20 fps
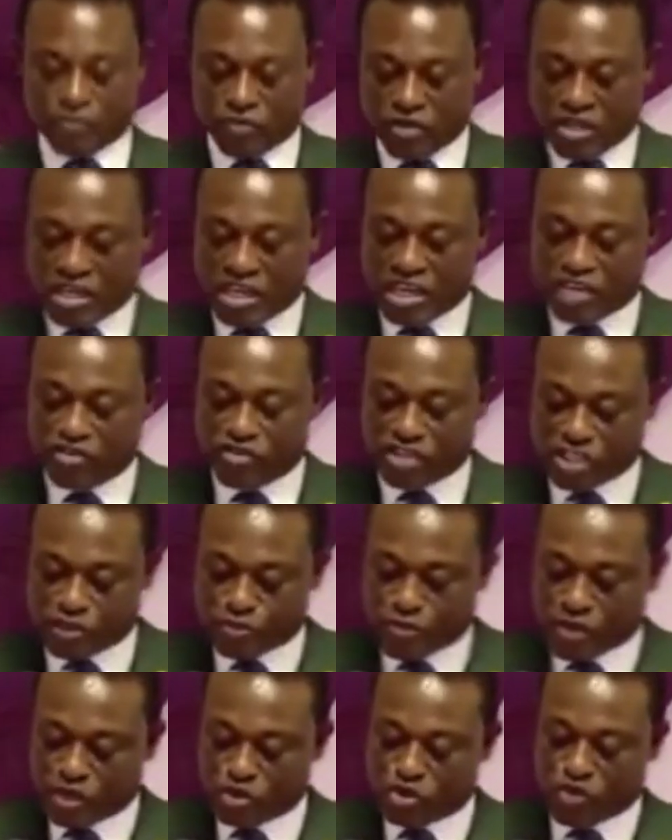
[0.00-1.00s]
in
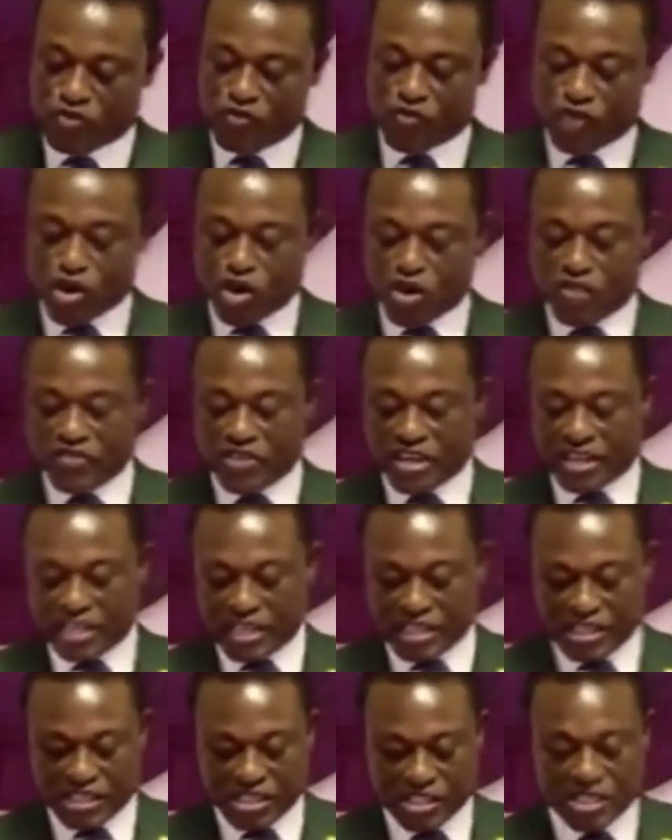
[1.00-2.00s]
respect of 4 of the
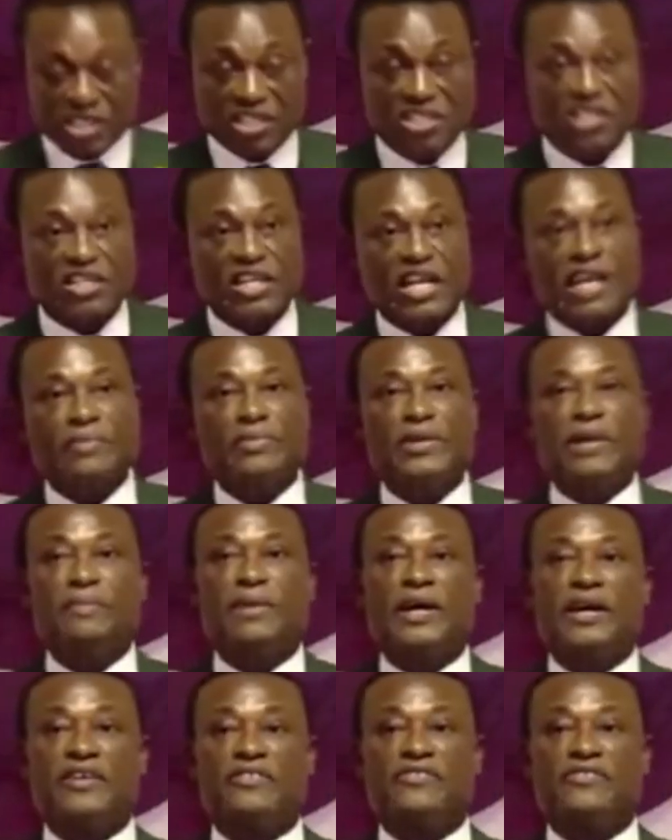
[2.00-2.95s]
cases described above.